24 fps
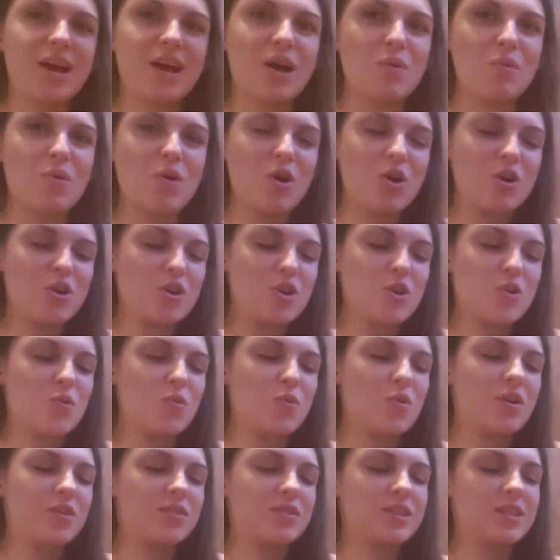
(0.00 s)
how are you
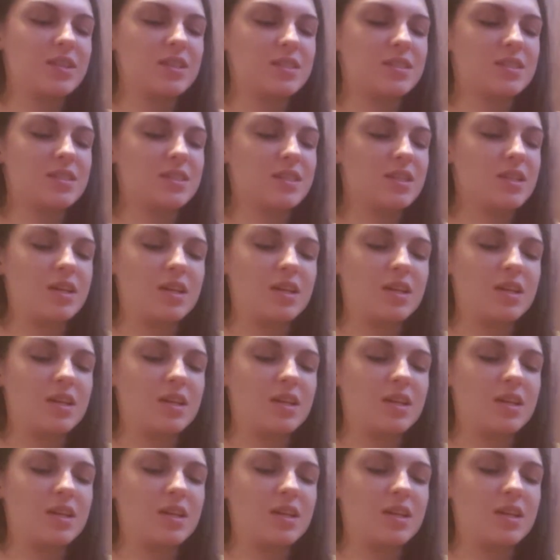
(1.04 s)
on this